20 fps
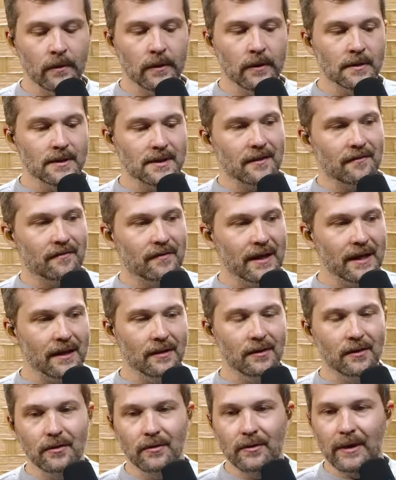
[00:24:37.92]
goes, if they
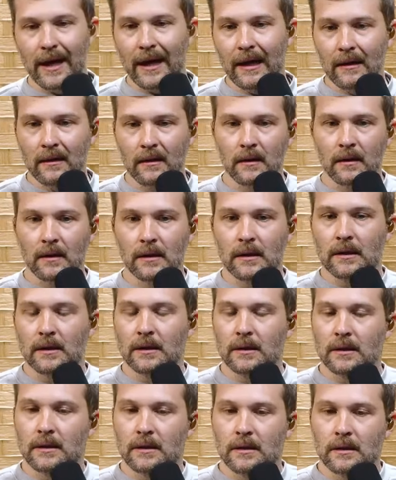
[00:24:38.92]
can do that
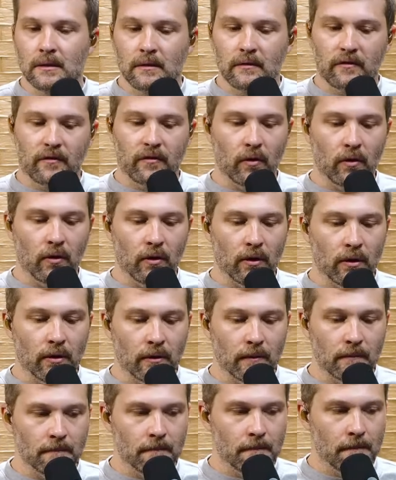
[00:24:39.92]
for
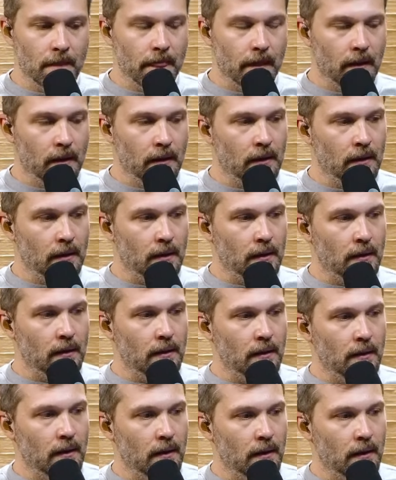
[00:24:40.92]
uh,
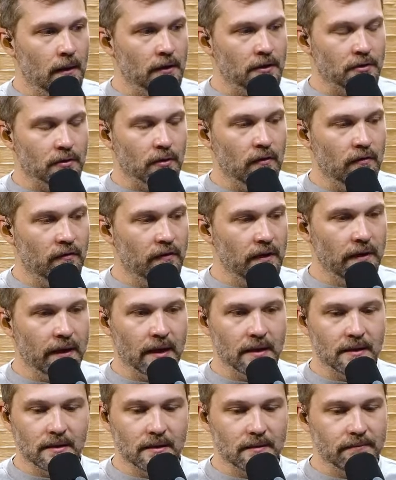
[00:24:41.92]
a trophy
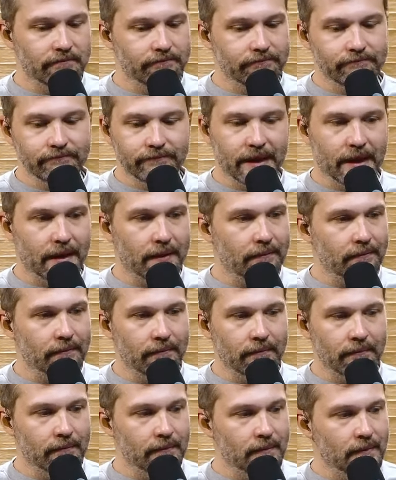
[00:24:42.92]
that's that
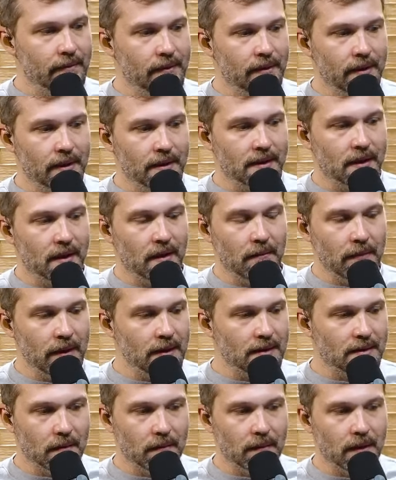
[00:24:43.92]
is going to mean
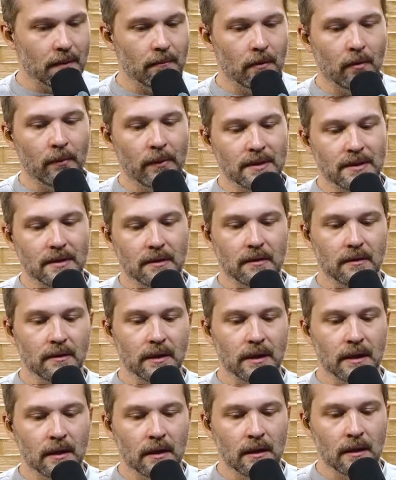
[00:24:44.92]
something
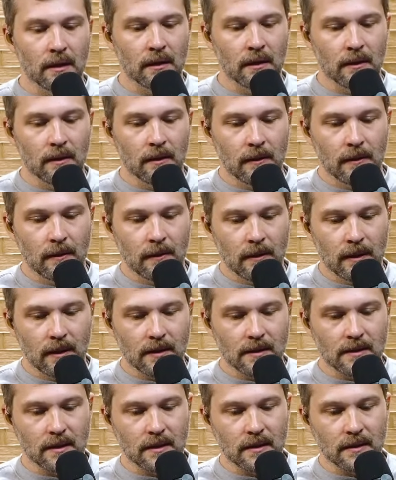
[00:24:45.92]
momentarily. He
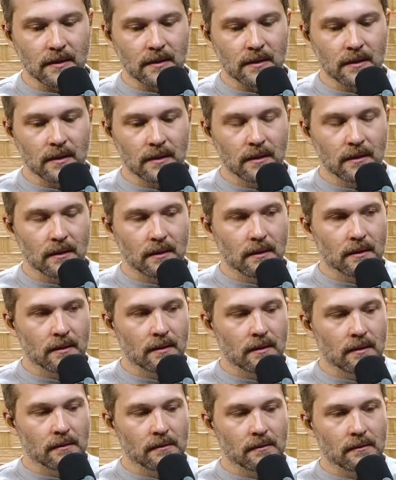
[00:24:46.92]
says,
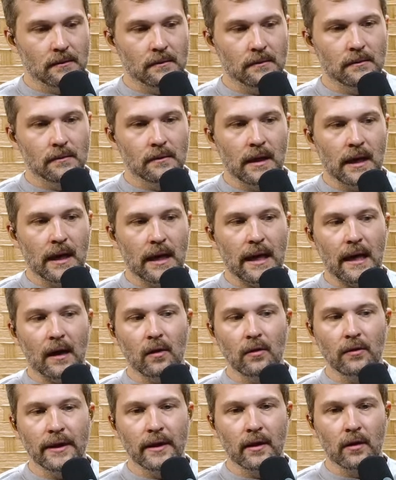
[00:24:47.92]
How
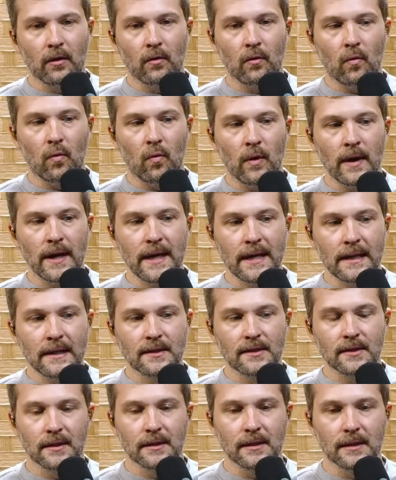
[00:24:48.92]
then are we
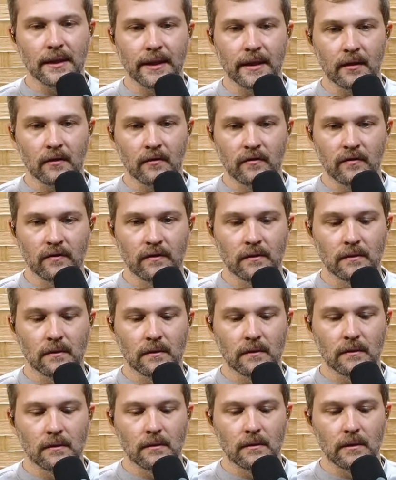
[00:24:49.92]
to live
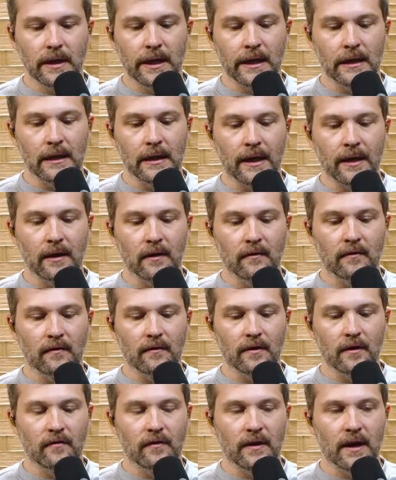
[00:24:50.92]
in light of
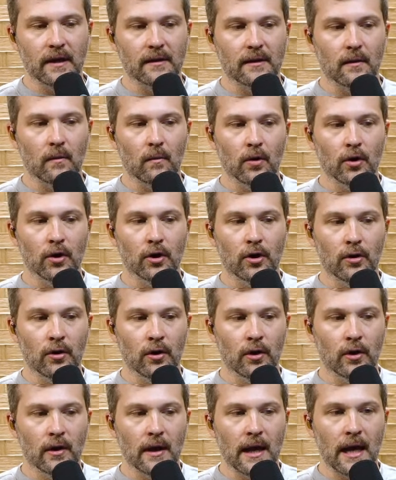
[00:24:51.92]
the fact that we
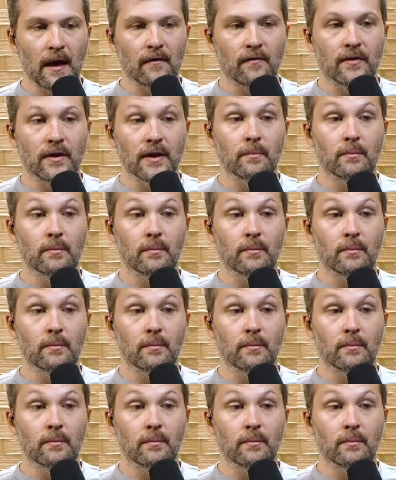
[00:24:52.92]
have the